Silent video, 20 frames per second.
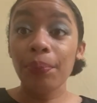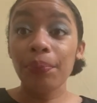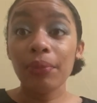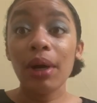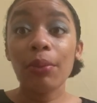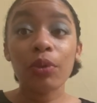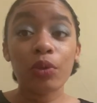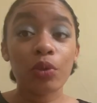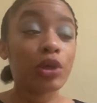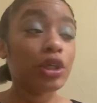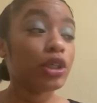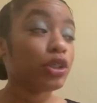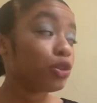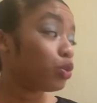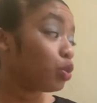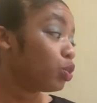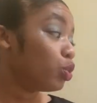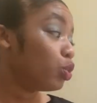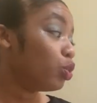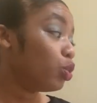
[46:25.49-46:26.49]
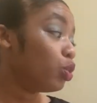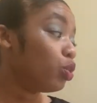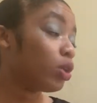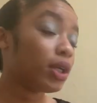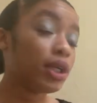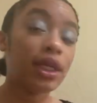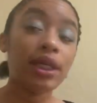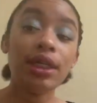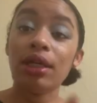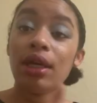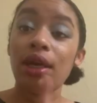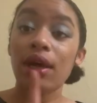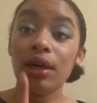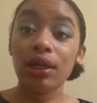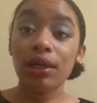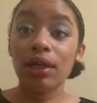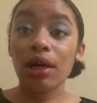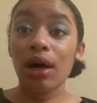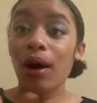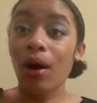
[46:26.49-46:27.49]
I'm going to clean up
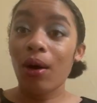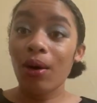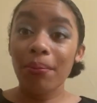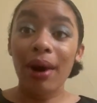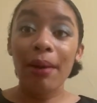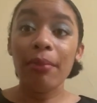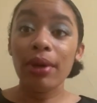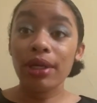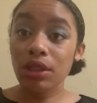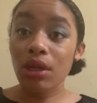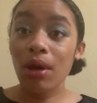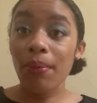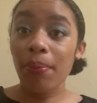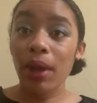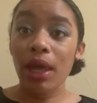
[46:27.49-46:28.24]
all my messed up,